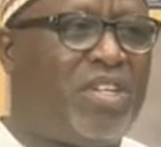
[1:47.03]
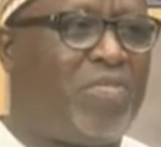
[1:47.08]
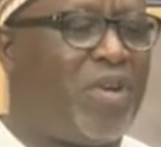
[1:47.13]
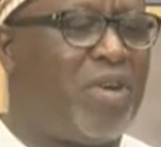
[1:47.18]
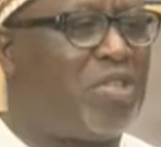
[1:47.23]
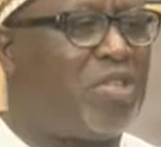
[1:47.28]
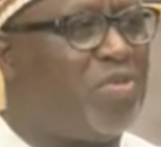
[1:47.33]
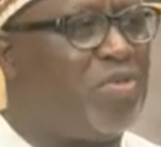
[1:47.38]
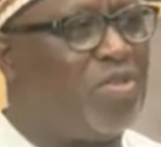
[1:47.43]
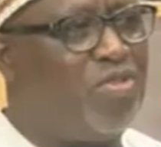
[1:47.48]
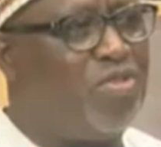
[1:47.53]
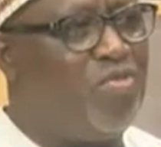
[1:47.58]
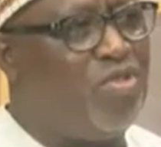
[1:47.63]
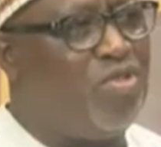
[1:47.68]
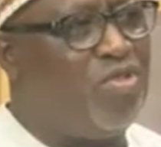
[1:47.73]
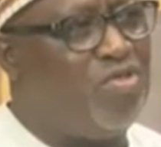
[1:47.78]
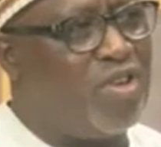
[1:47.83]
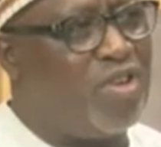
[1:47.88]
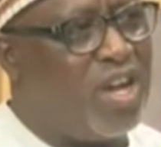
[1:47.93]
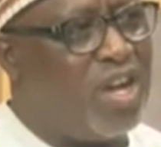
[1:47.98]
perspective we
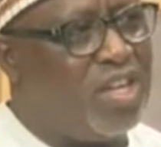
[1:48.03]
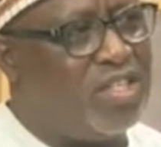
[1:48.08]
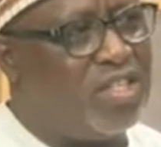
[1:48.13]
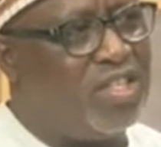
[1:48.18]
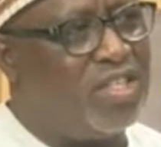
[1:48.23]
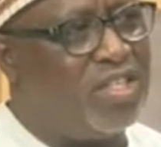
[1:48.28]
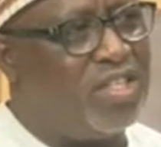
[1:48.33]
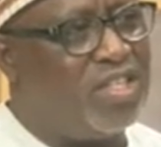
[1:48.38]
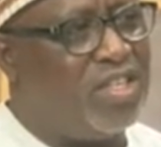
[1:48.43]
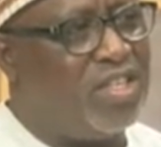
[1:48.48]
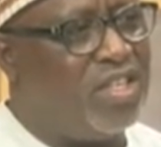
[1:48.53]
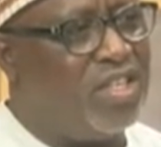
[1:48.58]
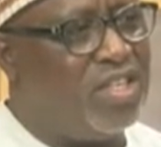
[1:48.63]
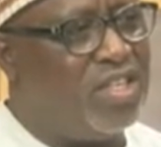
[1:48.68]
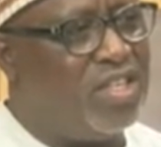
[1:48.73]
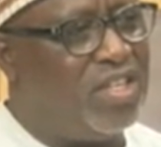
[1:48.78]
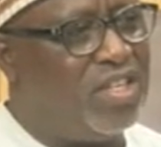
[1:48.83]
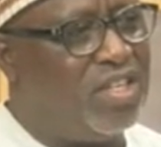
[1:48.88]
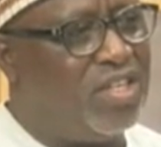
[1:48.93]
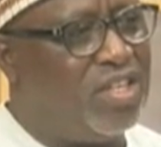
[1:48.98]
look at in
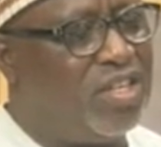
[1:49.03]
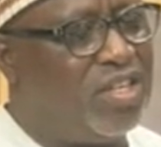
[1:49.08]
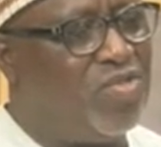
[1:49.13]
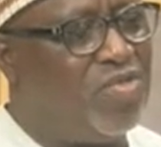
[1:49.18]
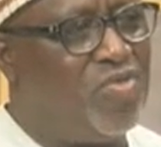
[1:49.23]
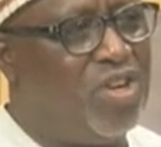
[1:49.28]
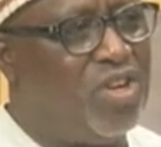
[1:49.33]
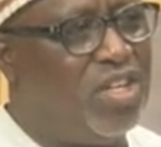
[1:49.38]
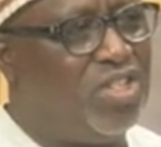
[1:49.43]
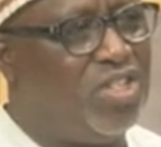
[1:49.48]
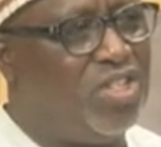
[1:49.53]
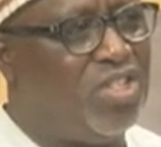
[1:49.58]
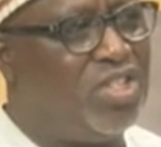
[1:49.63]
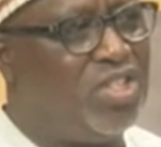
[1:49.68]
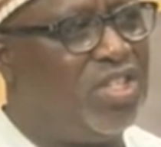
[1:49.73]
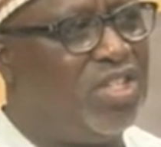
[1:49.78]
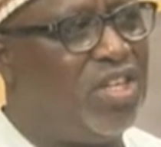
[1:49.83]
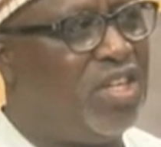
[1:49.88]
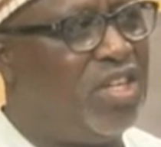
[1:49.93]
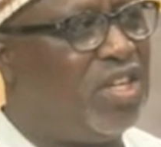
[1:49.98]
the regulation